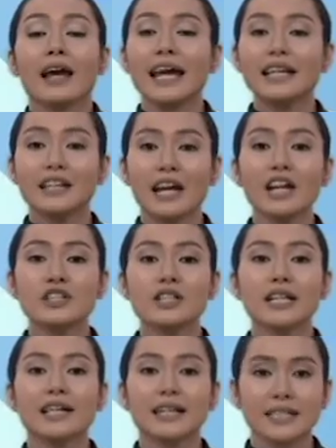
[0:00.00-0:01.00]

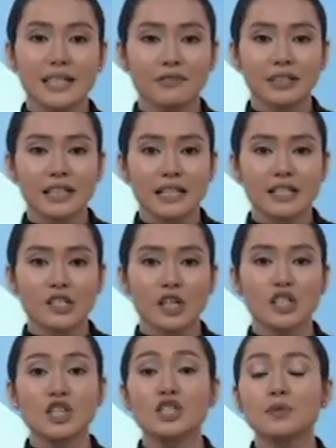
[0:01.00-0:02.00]
engaging in activities
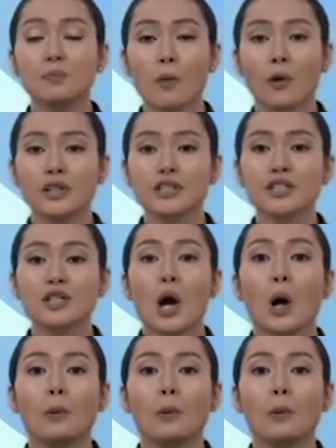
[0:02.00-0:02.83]
such as sports